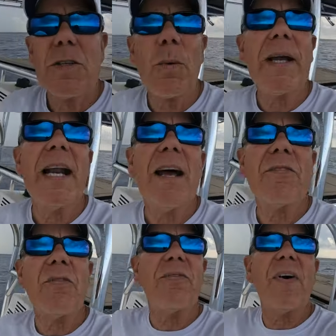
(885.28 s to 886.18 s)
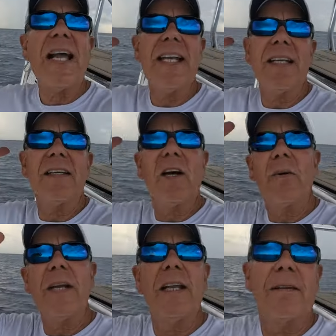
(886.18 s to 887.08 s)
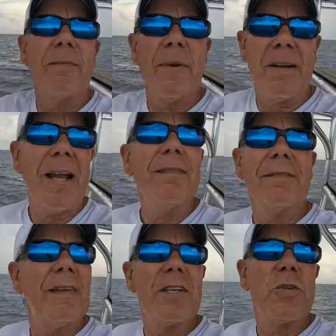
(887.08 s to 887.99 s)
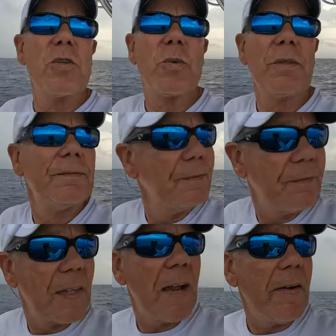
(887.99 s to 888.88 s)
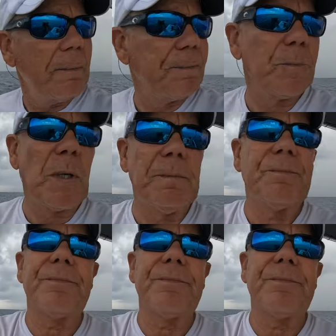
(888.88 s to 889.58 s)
So we're gonna have to fight it going in, right? As usual. All right, well,